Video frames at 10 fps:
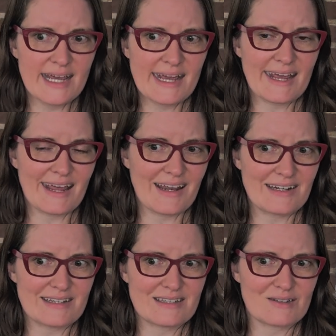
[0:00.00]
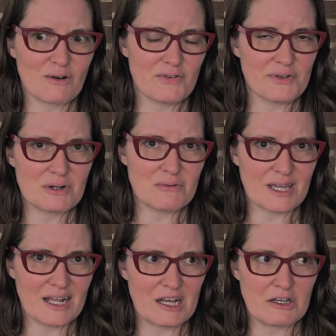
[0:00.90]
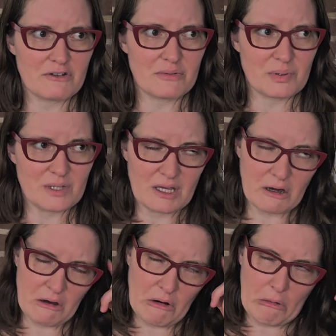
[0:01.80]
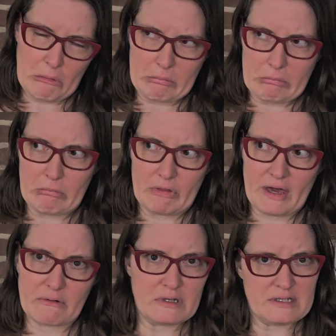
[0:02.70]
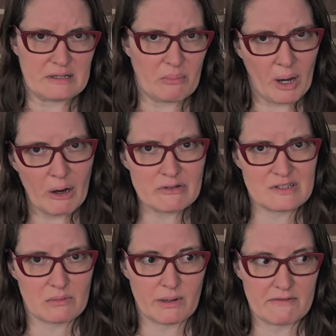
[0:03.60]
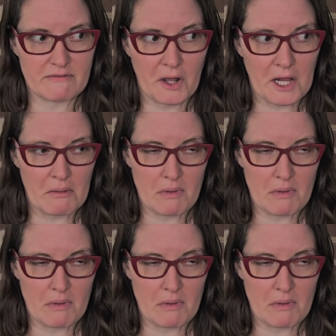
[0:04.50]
And so if you don't get it, you can be like, oh, well, that was supposed to be funny.